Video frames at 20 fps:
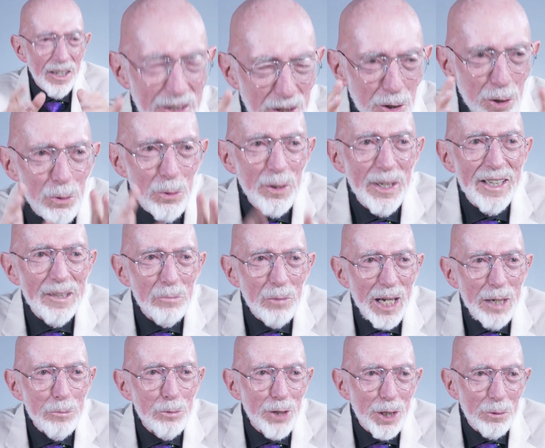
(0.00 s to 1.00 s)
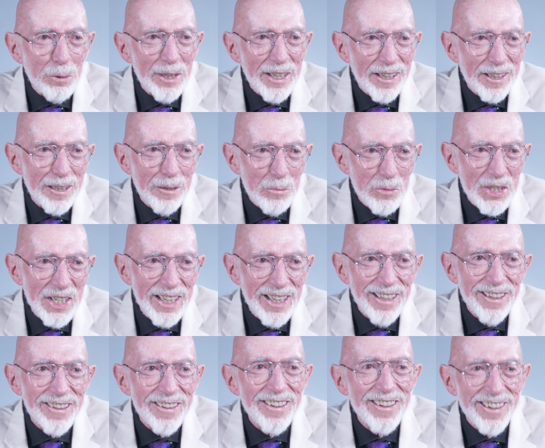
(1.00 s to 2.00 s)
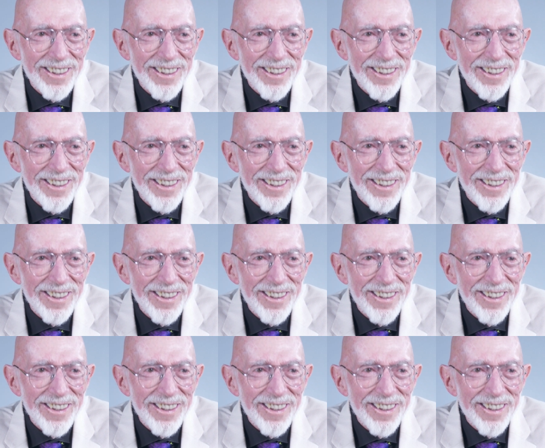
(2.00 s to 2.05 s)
go read my book when it comes out.